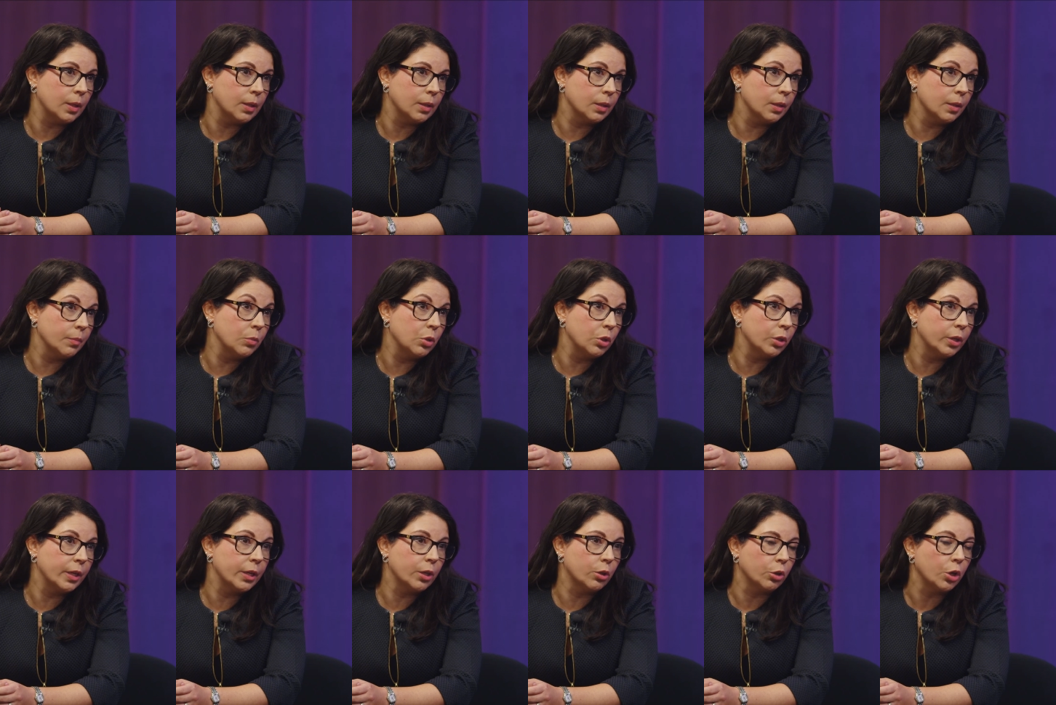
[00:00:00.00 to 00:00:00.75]

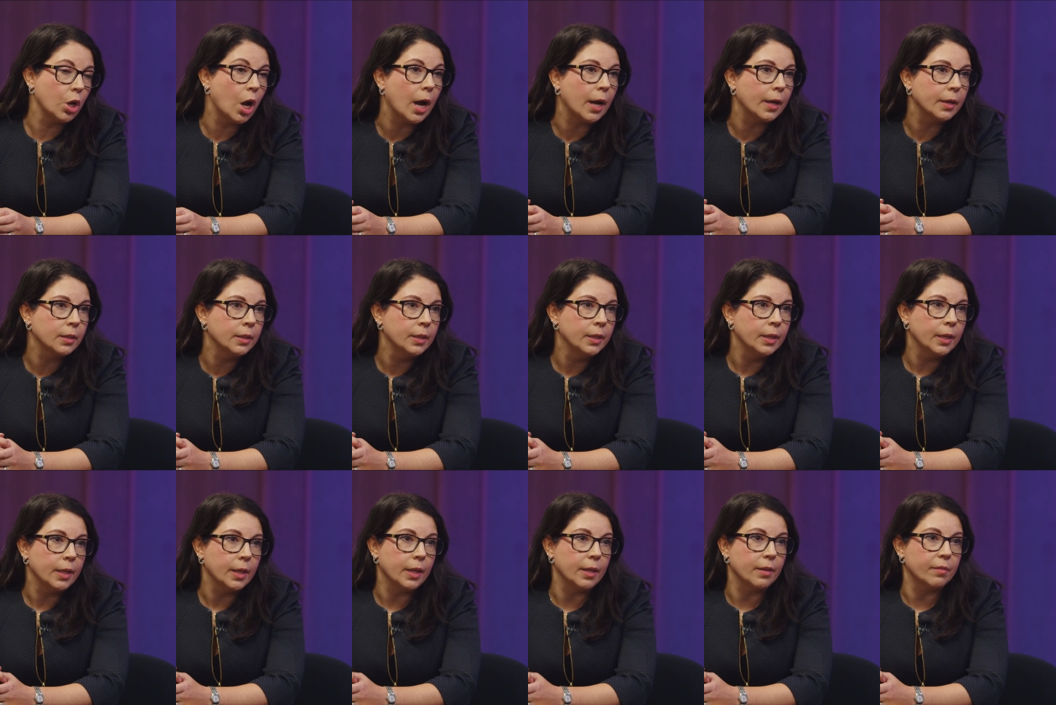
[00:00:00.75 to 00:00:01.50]
community or not,
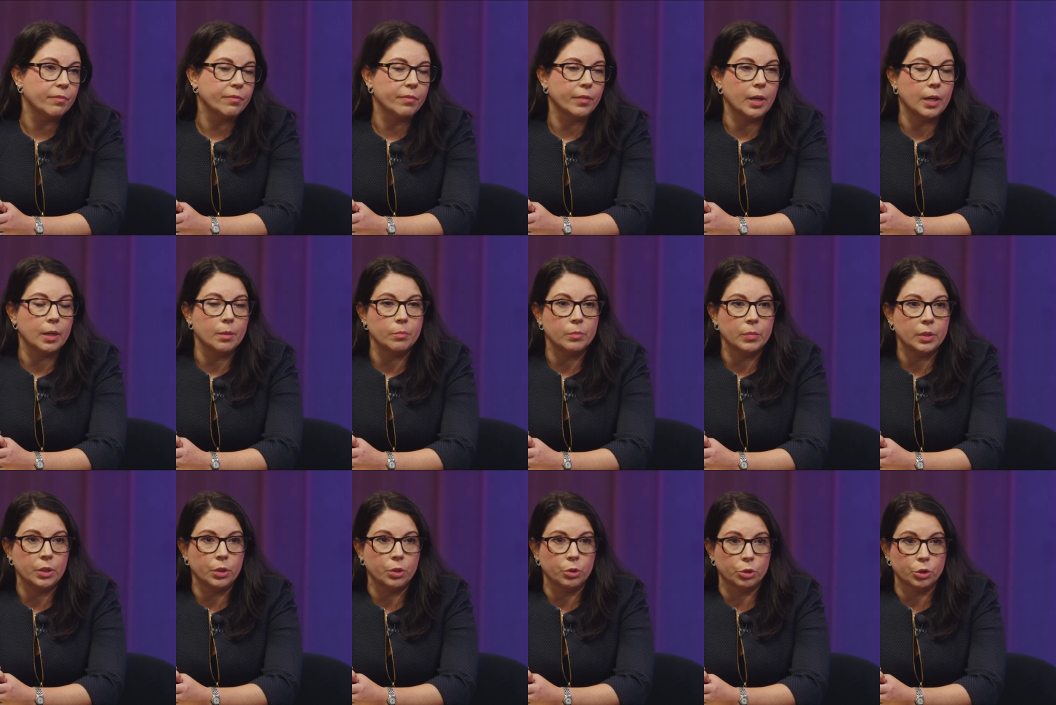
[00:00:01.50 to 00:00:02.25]
if
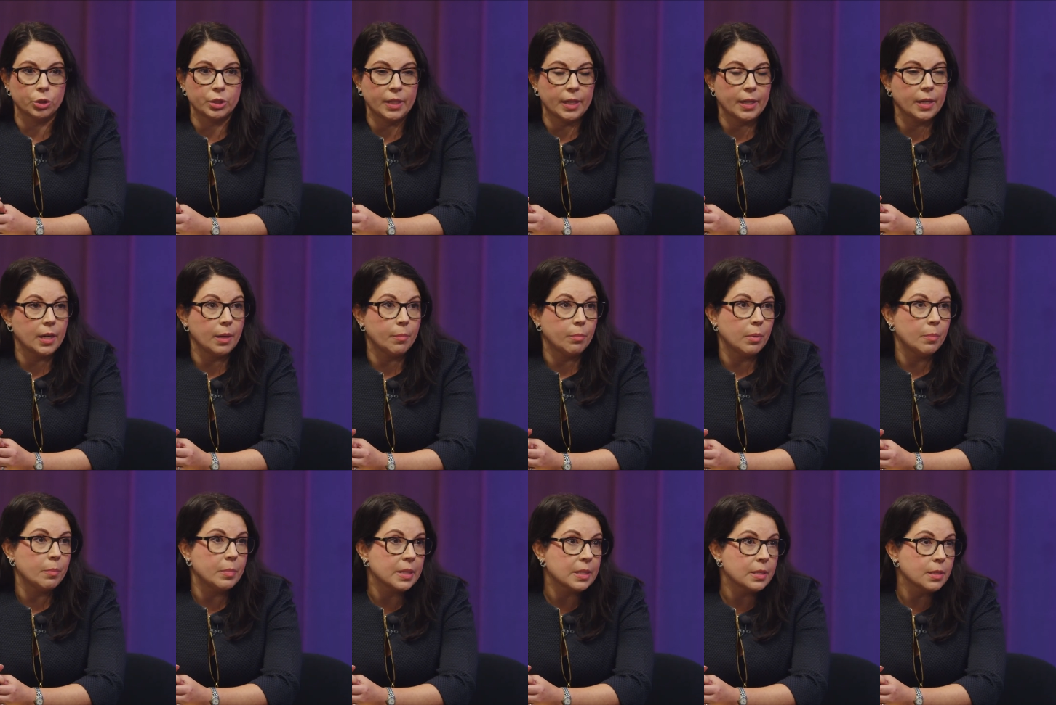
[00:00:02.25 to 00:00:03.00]
you're setting up
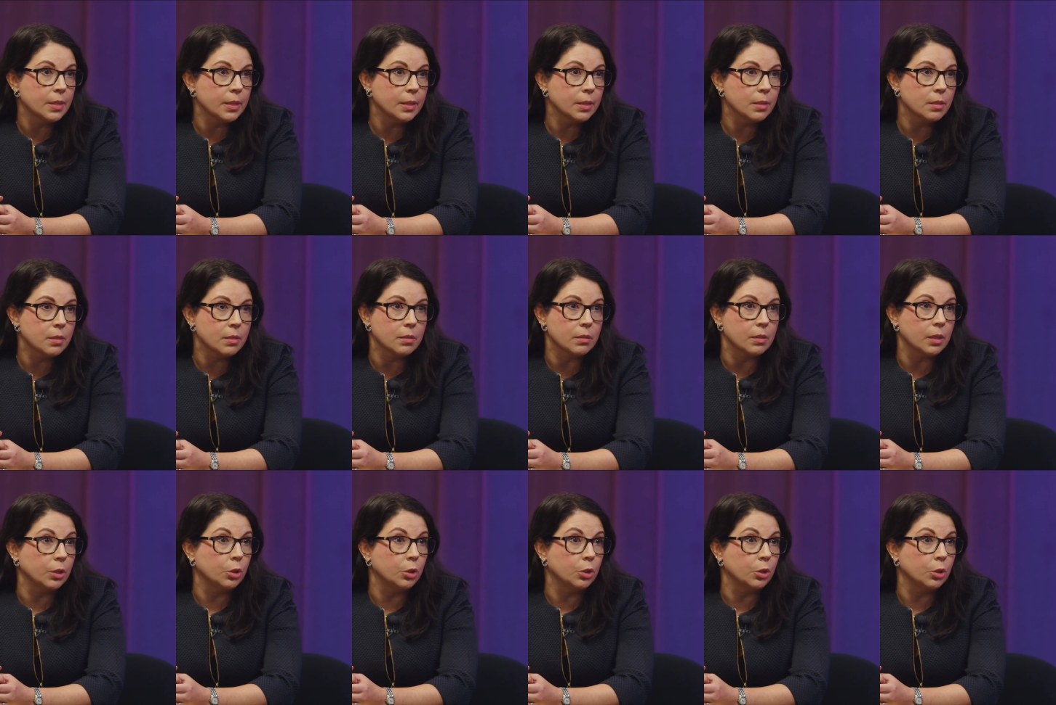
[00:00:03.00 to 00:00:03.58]
a business,